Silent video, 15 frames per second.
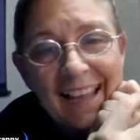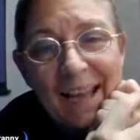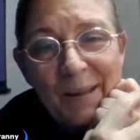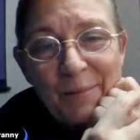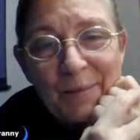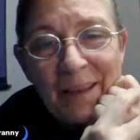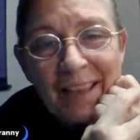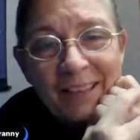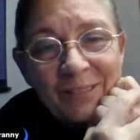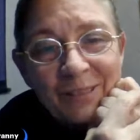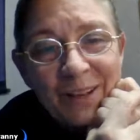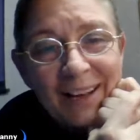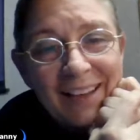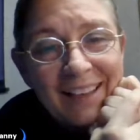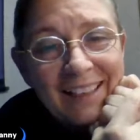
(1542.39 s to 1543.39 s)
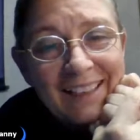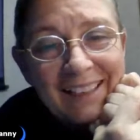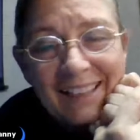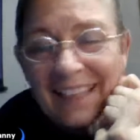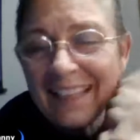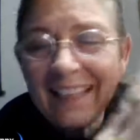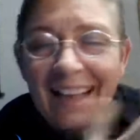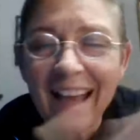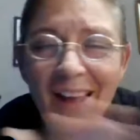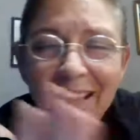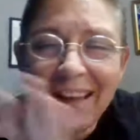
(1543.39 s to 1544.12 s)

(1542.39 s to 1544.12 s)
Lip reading: Amen, right? And